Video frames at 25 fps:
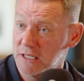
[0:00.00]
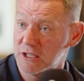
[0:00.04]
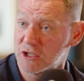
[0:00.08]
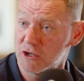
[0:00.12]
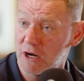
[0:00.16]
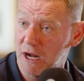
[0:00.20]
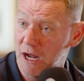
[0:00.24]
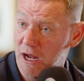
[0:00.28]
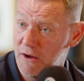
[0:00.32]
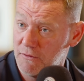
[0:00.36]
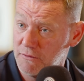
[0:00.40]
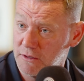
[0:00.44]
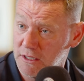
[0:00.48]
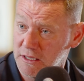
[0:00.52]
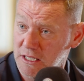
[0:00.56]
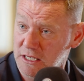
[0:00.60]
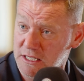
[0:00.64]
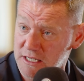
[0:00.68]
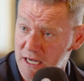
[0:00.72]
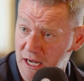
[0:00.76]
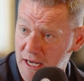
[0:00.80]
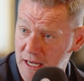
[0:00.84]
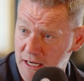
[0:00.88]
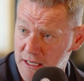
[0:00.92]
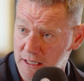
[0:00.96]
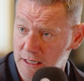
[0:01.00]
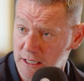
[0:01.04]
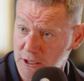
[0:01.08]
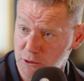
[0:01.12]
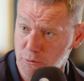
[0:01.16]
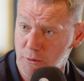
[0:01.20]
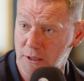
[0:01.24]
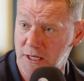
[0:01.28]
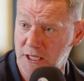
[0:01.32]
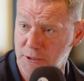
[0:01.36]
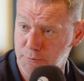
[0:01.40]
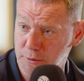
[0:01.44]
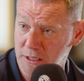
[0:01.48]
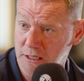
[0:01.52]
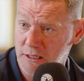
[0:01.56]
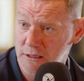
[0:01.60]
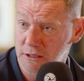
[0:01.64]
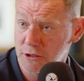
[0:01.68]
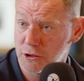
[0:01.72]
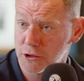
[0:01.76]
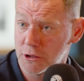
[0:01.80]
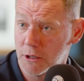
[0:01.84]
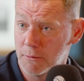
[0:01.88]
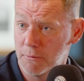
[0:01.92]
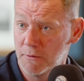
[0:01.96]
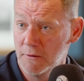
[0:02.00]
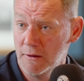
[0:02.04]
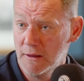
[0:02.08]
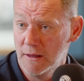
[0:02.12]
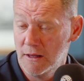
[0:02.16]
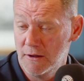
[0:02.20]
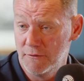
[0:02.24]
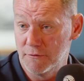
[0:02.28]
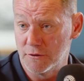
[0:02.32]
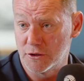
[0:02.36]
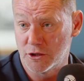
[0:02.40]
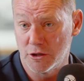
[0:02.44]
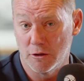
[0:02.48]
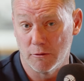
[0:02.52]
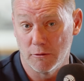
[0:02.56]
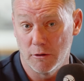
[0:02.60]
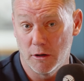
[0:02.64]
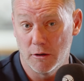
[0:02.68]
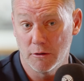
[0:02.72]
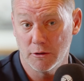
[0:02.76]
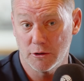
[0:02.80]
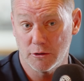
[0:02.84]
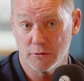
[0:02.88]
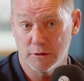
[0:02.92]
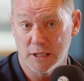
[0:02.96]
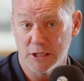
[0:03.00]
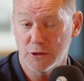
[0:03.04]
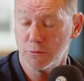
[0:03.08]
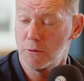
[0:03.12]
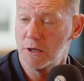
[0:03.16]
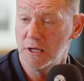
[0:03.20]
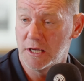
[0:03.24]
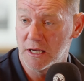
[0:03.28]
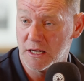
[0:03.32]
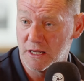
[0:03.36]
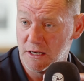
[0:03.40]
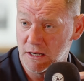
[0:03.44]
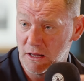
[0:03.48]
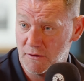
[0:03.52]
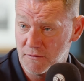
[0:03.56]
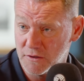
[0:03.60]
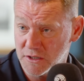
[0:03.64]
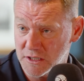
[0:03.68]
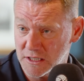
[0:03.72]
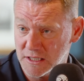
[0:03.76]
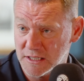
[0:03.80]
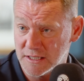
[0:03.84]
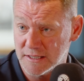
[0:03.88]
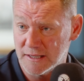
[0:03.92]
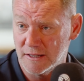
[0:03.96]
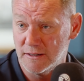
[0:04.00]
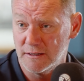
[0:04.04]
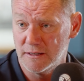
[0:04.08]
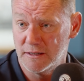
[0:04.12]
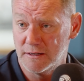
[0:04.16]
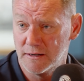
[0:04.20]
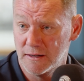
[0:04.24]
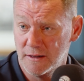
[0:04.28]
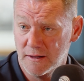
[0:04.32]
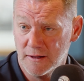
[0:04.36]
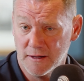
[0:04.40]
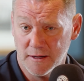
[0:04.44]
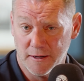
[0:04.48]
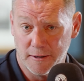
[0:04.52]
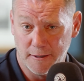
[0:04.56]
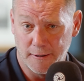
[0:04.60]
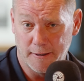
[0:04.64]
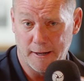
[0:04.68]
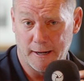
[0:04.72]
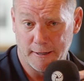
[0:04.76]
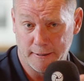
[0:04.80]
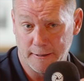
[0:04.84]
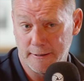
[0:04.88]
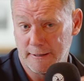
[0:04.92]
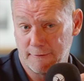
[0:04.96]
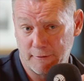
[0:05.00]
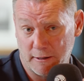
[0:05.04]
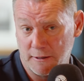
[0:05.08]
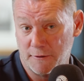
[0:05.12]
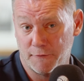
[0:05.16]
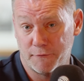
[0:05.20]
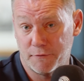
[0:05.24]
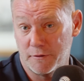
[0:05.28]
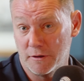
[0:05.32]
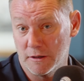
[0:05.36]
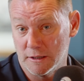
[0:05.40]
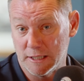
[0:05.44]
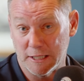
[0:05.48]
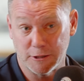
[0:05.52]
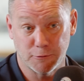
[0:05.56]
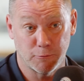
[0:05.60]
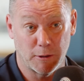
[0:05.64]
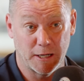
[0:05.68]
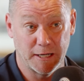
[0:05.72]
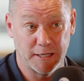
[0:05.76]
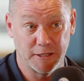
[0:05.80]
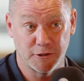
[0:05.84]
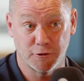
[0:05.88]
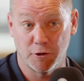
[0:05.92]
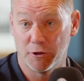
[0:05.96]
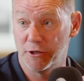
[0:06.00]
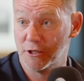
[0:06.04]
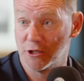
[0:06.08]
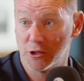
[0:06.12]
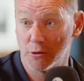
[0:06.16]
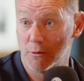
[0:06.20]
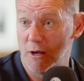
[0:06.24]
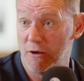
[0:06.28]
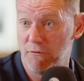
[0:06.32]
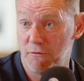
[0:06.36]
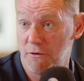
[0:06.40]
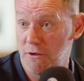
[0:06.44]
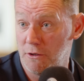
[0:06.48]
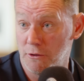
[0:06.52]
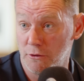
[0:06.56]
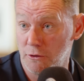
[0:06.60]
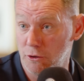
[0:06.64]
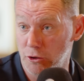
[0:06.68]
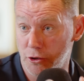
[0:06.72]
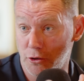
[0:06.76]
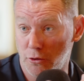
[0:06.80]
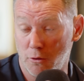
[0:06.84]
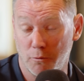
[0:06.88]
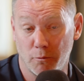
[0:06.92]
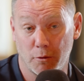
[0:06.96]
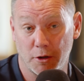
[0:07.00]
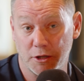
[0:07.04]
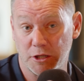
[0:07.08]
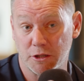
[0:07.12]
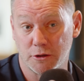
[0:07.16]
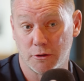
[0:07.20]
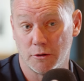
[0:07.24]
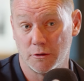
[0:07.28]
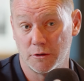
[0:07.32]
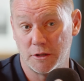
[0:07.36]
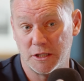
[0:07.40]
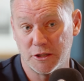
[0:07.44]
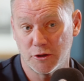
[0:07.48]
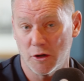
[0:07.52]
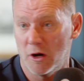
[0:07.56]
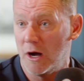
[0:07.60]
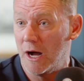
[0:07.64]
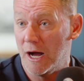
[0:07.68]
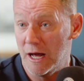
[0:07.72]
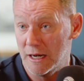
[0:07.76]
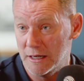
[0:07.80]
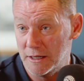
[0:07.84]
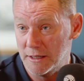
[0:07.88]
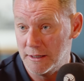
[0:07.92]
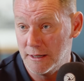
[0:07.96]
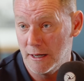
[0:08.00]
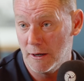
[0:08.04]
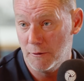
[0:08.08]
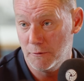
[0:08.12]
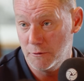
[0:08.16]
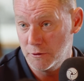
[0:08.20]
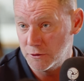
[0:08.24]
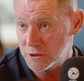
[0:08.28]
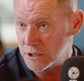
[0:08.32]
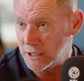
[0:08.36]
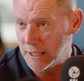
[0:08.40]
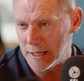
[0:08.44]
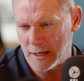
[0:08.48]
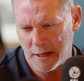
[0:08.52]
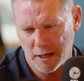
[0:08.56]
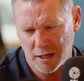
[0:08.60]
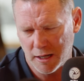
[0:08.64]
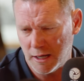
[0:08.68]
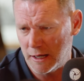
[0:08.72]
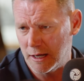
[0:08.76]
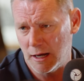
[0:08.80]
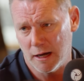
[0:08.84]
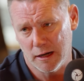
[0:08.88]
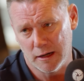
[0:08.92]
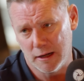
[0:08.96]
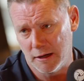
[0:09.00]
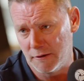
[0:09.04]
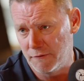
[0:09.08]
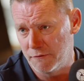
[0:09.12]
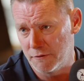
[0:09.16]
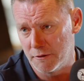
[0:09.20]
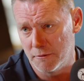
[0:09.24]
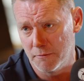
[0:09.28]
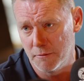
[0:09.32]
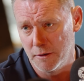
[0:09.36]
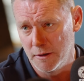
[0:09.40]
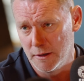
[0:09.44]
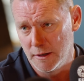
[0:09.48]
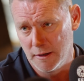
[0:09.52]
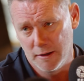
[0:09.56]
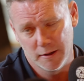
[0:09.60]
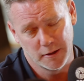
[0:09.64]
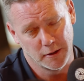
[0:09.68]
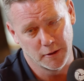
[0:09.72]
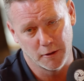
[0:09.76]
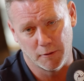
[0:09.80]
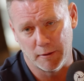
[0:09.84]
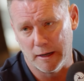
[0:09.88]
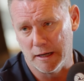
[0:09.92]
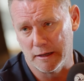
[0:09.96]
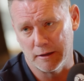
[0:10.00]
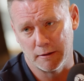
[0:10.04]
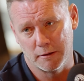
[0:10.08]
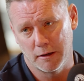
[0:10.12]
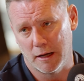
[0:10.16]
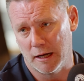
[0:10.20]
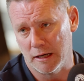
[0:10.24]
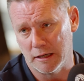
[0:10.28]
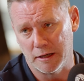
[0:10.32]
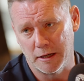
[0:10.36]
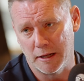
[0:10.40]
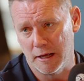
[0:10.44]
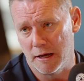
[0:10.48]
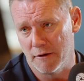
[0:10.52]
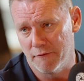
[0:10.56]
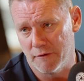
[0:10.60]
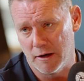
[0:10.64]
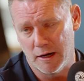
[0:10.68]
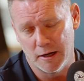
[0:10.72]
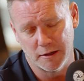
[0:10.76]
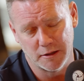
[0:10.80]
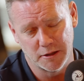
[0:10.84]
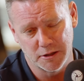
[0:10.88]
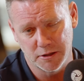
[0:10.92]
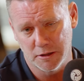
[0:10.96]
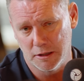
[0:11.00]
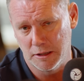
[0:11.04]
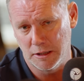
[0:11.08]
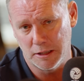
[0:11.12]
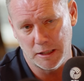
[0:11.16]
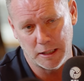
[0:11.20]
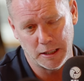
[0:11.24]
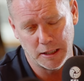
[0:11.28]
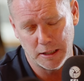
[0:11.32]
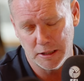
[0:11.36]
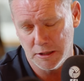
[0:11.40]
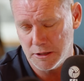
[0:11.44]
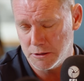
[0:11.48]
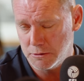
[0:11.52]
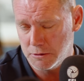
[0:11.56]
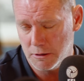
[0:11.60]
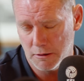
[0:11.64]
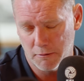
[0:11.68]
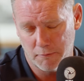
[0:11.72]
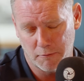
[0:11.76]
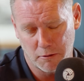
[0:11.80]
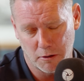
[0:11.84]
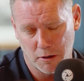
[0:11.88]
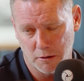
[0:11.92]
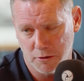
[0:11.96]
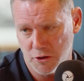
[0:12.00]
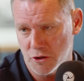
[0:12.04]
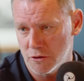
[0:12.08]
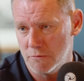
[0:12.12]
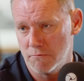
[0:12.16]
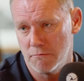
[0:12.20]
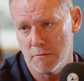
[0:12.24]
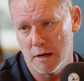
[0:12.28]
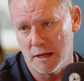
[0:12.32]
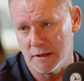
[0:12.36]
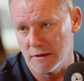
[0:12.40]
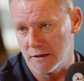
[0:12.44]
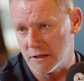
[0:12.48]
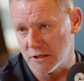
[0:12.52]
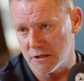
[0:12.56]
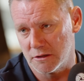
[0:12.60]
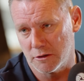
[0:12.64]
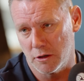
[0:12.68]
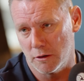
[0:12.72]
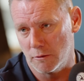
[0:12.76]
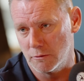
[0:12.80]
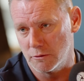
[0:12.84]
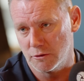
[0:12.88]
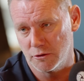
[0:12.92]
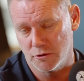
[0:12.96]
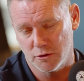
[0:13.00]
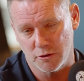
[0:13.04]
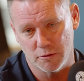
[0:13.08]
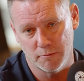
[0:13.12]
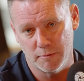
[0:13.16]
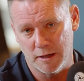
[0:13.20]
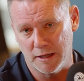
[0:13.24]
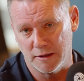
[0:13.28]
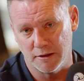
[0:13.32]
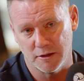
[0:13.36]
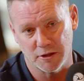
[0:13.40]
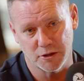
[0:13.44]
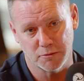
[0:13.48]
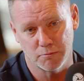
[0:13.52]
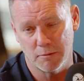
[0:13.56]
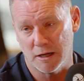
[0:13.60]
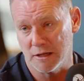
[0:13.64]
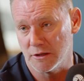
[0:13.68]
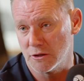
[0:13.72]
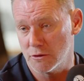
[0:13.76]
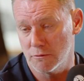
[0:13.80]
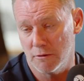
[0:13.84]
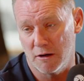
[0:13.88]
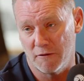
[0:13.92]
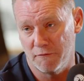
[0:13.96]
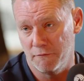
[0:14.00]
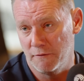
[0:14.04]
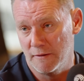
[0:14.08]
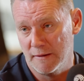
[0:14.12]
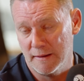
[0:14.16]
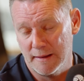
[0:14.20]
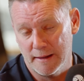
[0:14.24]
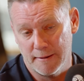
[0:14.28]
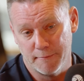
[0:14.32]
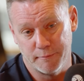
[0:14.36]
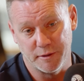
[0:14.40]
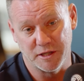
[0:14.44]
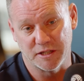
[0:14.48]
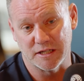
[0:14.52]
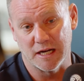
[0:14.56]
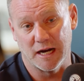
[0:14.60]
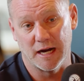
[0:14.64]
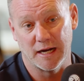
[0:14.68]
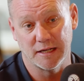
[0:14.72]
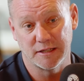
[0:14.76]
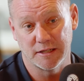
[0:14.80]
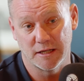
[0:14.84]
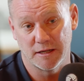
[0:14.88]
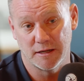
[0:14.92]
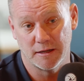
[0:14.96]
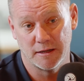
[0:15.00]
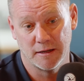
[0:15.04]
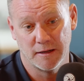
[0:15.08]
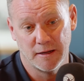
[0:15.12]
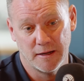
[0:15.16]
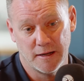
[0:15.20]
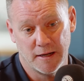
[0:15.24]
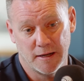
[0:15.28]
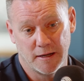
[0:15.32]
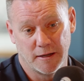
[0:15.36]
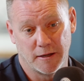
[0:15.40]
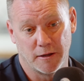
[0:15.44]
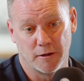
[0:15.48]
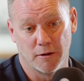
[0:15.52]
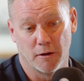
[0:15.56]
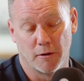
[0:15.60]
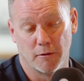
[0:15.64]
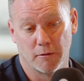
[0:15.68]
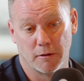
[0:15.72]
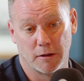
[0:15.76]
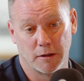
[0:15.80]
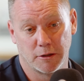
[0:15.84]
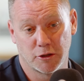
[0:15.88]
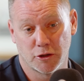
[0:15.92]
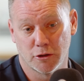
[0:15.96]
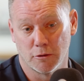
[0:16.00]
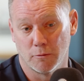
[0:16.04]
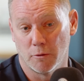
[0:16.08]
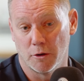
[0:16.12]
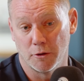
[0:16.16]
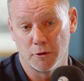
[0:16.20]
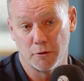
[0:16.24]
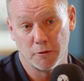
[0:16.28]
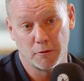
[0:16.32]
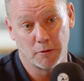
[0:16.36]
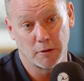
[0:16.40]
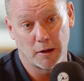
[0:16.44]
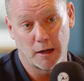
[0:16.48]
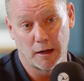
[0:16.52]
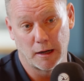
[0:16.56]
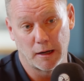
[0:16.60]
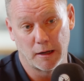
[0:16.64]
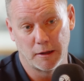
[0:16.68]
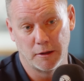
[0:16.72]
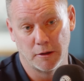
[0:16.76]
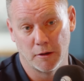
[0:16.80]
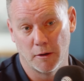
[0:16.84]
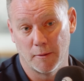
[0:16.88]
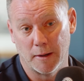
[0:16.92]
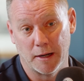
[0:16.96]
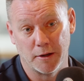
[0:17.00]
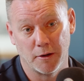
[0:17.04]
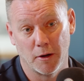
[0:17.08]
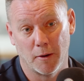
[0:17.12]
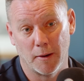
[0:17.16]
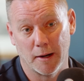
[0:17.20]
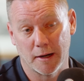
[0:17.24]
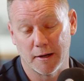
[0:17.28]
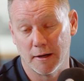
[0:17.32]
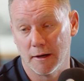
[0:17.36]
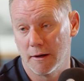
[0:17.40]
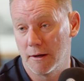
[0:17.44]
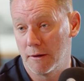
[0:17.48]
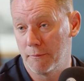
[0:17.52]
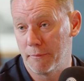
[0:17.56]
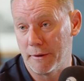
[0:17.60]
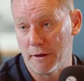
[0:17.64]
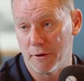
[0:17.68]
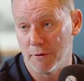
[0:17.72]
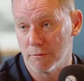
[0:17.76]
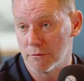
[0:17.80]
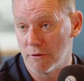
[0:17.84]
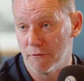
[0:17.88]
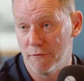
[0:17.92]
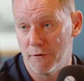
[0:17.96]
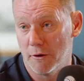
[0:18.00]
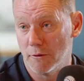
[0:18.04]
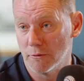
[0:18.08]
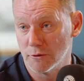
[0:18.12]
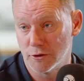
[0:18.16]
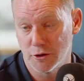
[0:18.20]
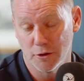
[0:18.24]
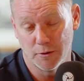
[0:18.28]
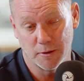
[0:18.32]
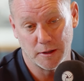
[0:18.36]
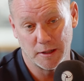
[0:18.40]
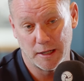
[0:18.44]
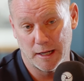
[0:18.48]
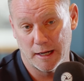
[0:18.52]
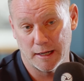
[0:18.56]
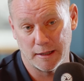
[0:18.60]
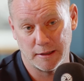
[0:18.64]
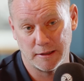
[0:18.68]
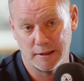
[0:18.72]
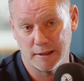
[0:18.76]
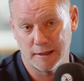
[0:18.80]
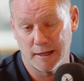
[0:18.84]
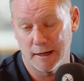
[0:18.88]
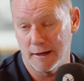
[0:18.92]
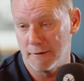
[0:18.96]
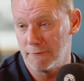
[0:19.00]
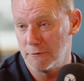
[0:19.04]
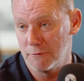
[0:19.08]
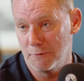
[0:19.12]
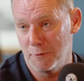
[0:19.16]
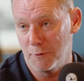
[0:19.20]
drive and the desire, and that's why he's been at the top for so long. So that's why you can never sit still. And yeah, and I feel that's why he's gone into Everton and just done what he's done. He's got Alan now, who's like a key ally for him. You know, Alan Irvine he is a tremendous coach, tremendous man to have beside you, and you know, as someone who, you know I can pick up the phone to, and you get